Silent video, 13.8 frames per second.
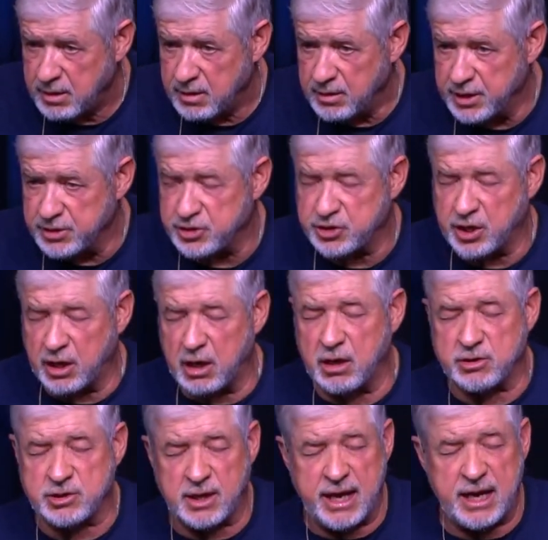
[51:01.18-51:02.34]
This
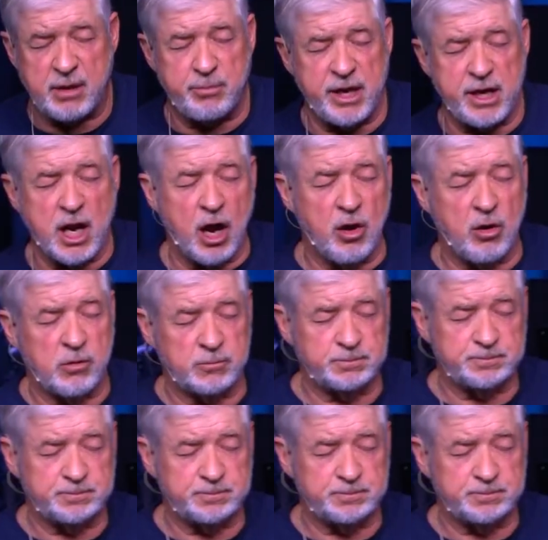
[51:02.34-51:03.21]
church, let it be known